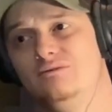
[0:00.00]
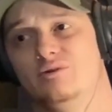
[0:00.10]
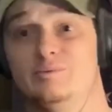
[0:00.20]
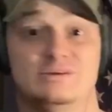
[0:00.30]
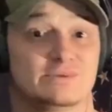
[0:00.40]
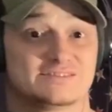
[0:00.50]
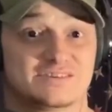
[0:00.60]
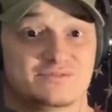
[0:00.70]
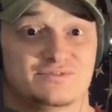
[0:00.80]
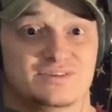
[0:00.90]
repeat
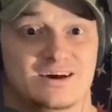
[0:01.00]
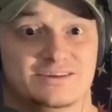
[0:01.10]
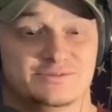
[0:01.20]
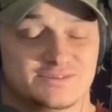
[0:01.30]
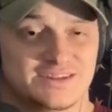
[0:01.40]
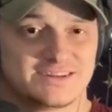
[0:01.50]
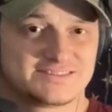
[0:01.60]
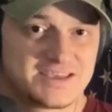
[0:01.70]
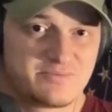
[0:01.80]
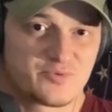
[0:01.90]
myself a lot, use a lot of same